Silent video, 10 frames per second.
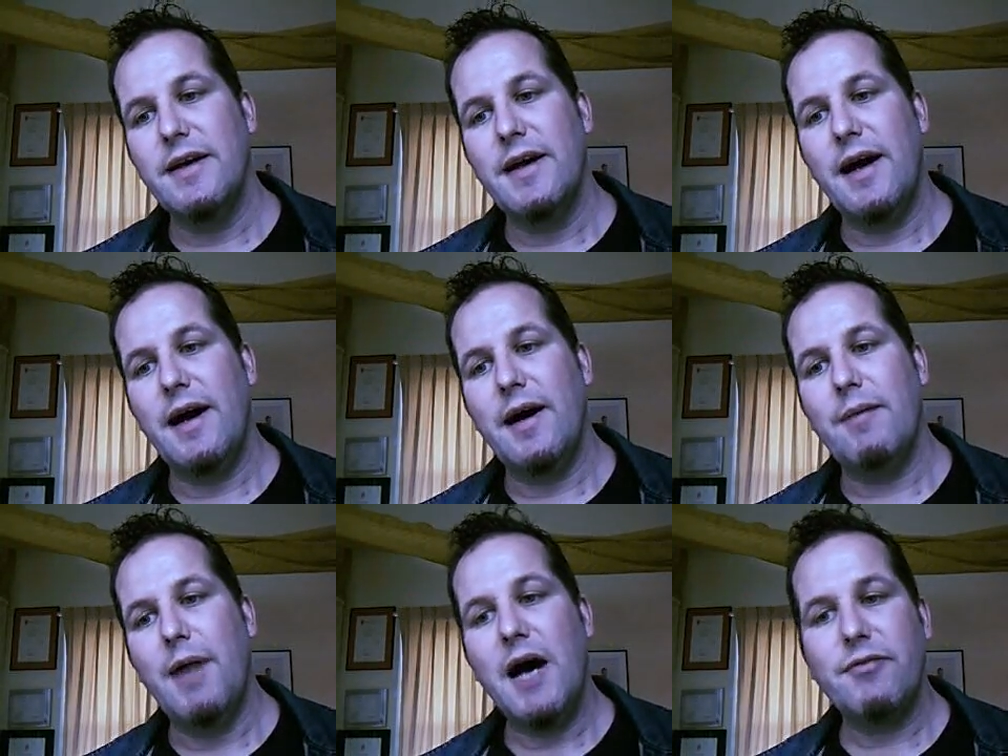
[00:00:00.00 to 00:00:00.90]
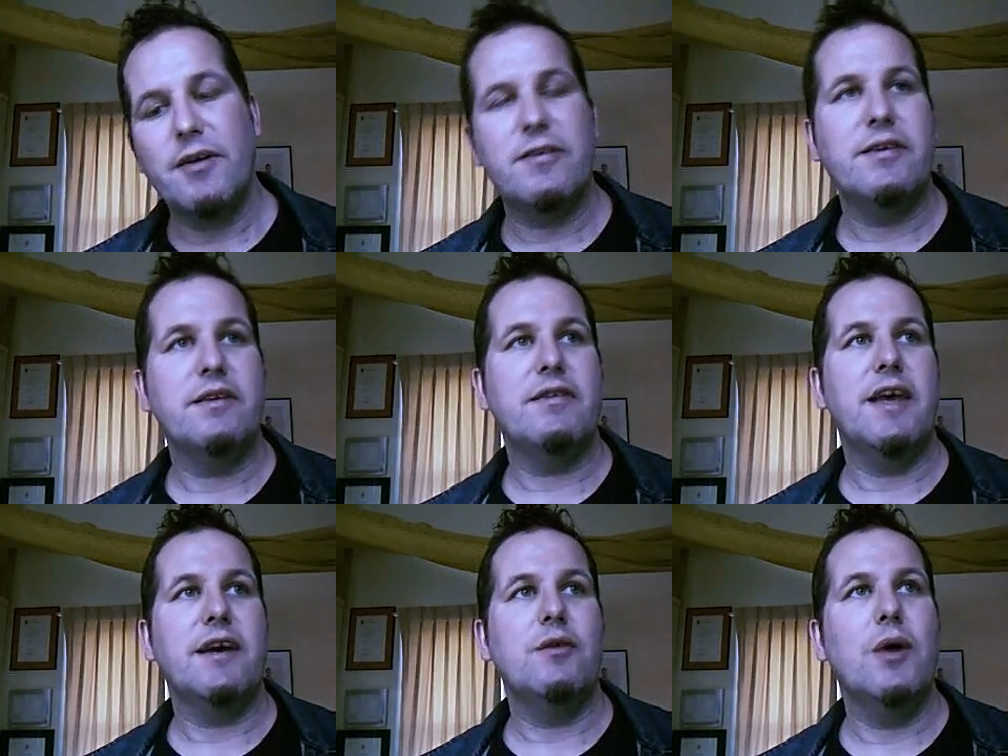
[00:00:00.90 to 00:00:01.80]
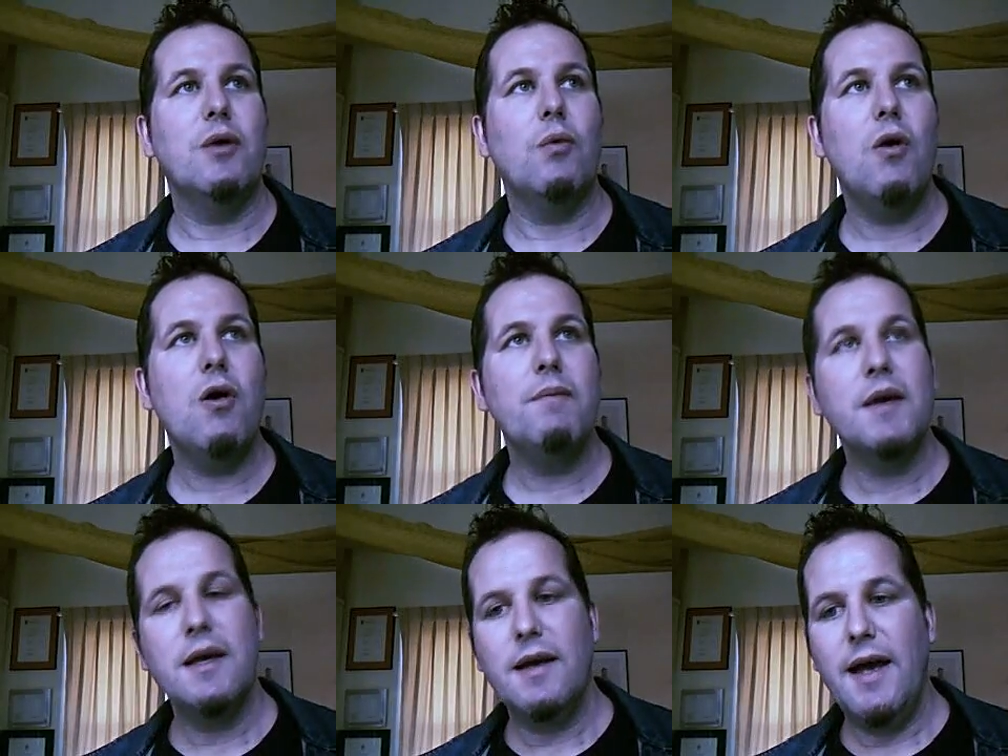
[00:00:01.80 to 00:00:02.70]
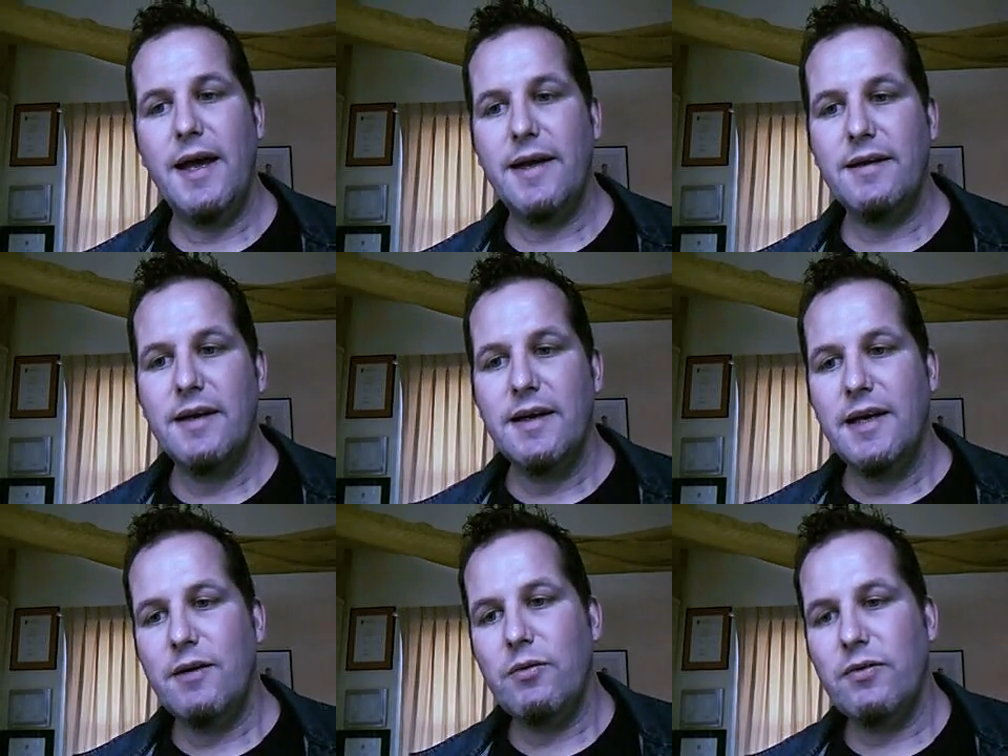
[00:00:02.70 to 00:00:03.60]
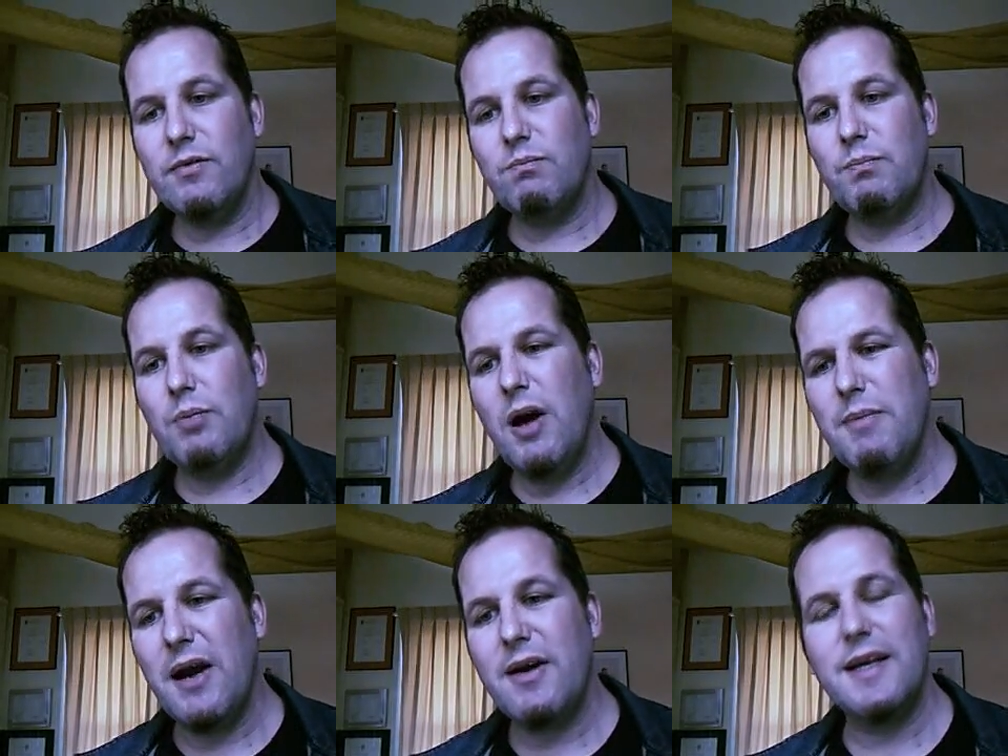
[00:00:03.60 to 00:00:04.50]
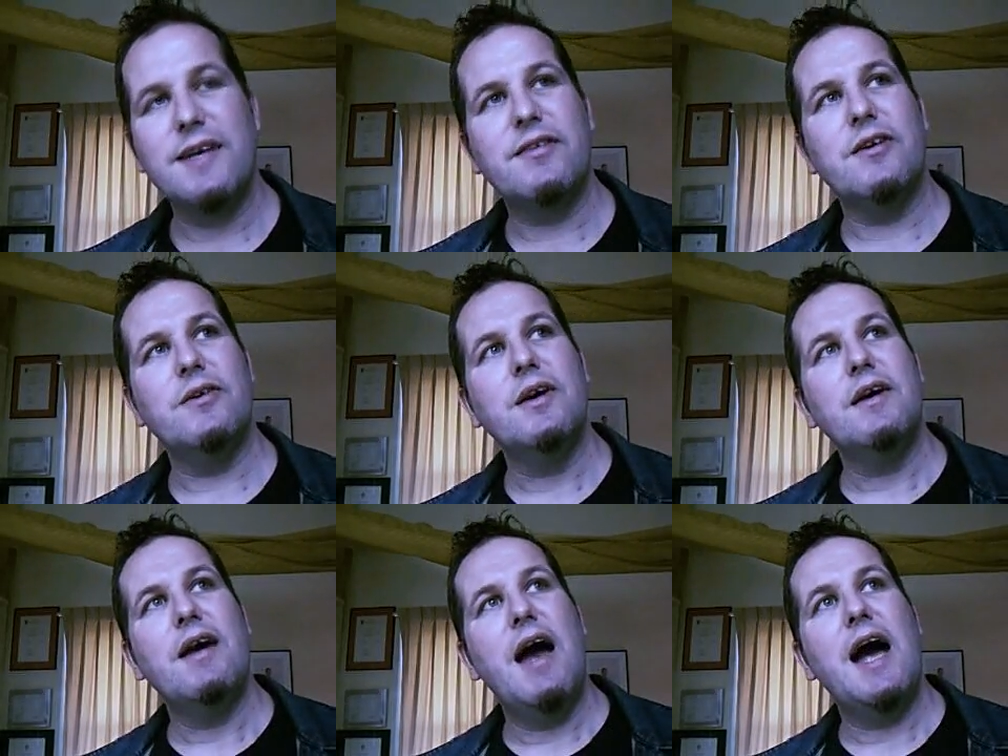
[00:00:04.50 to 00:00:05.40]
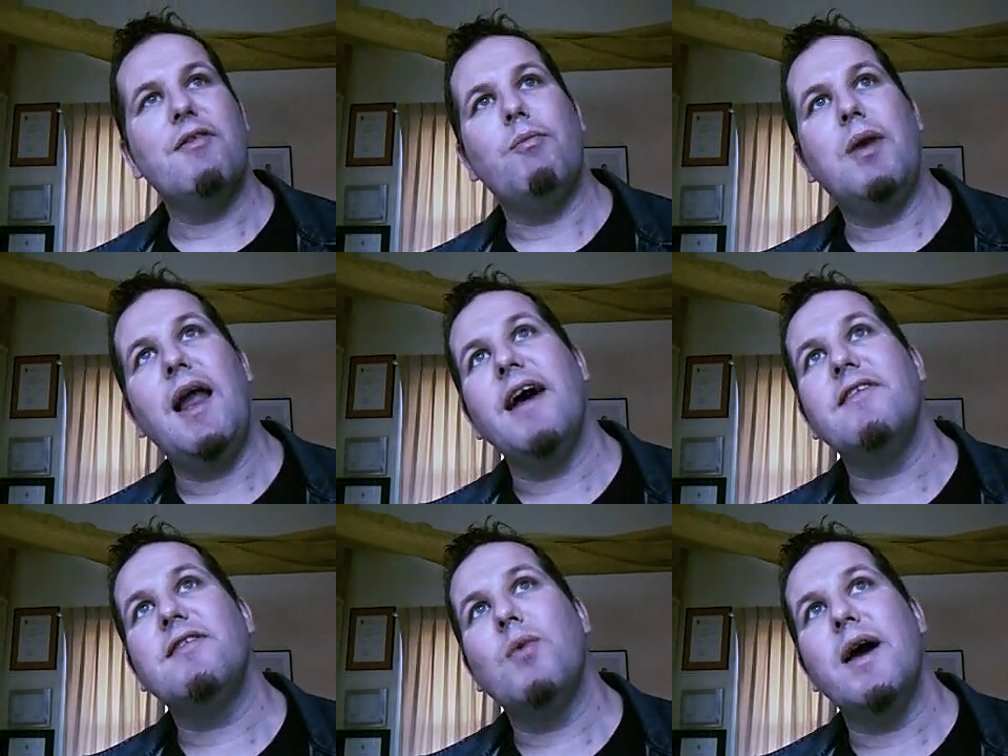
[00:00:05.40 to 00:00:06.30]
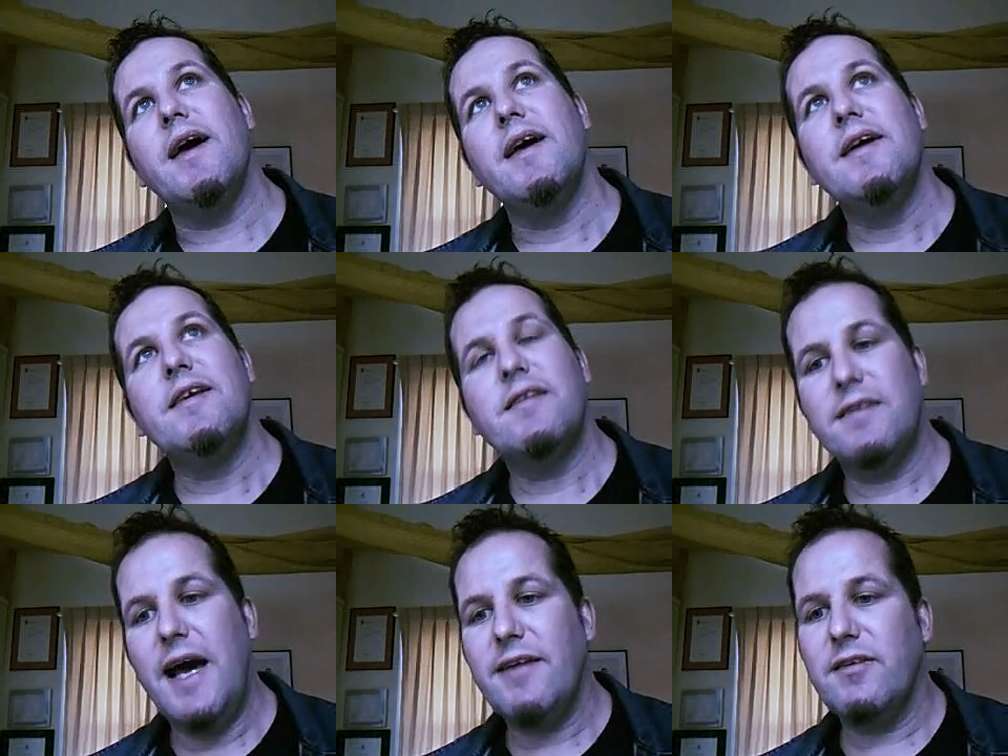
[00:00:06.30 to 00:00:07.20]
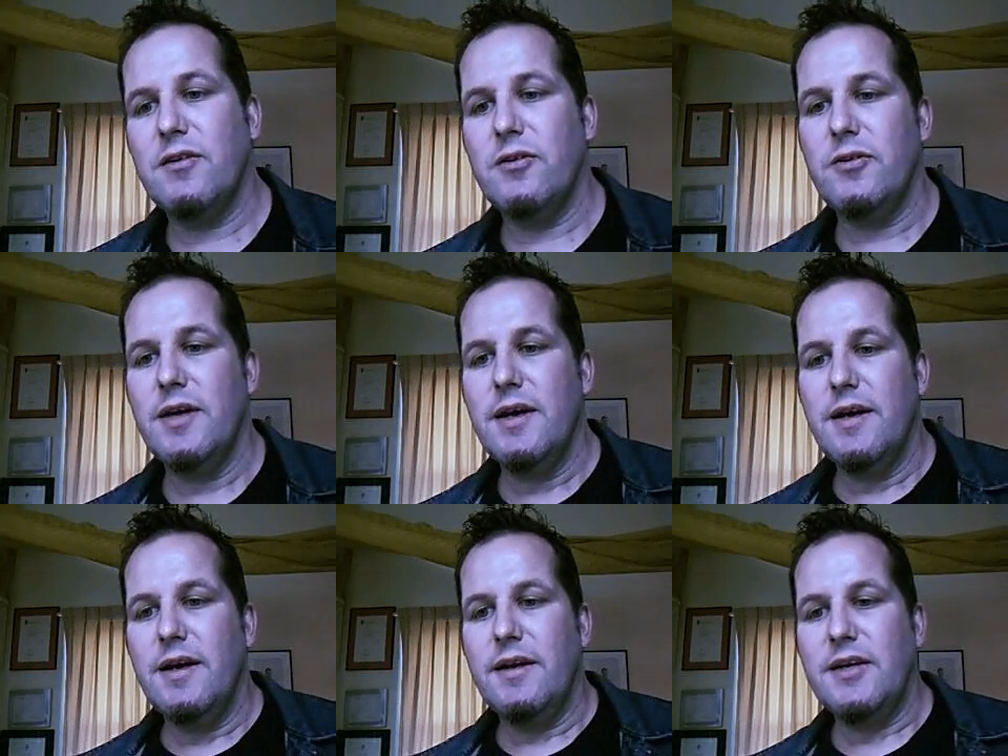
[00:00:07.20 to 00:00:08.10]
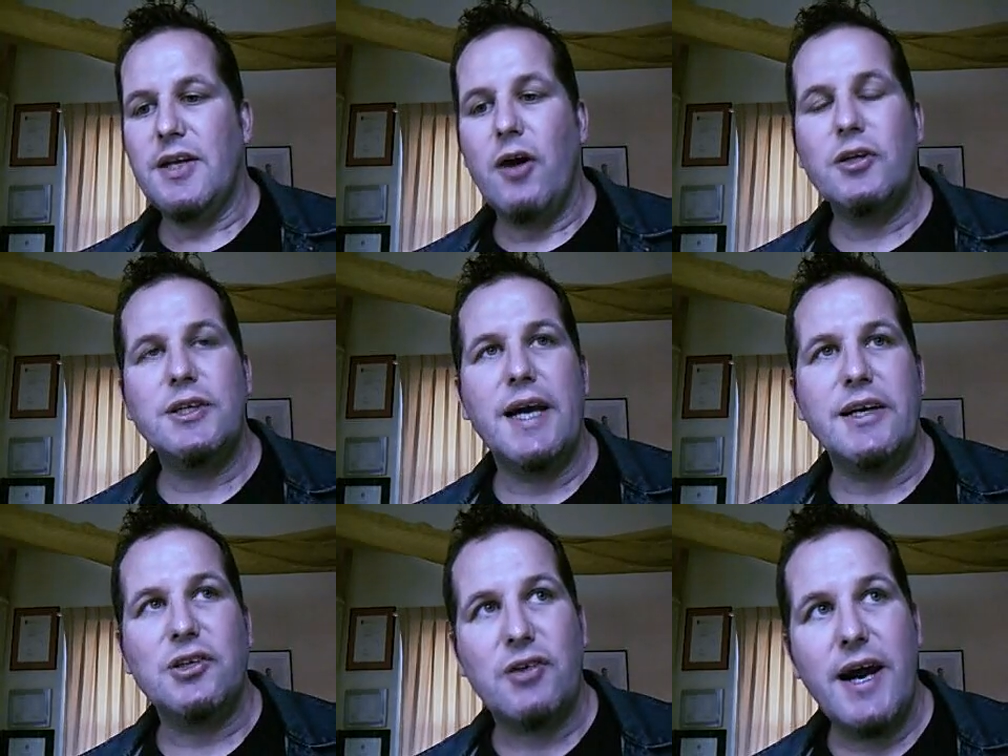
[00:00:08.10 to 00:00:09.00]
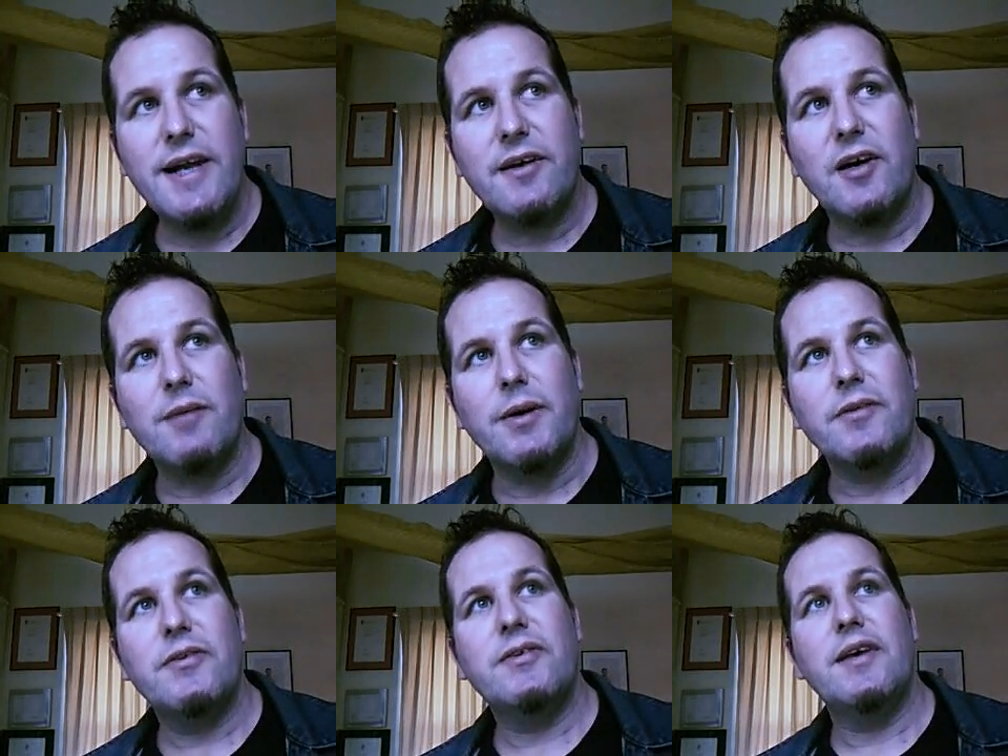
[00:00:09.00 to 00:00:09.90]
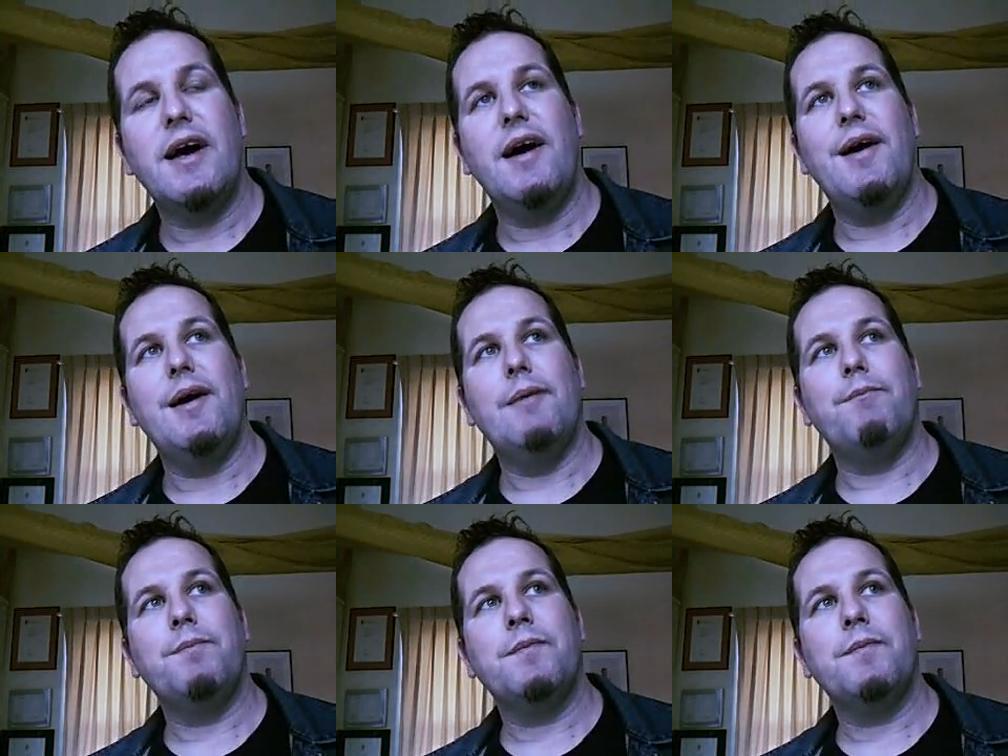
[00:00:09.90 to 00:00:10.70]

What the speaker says: after the Second World War, and it was primarily to have a place where states could negotiate trade agreements and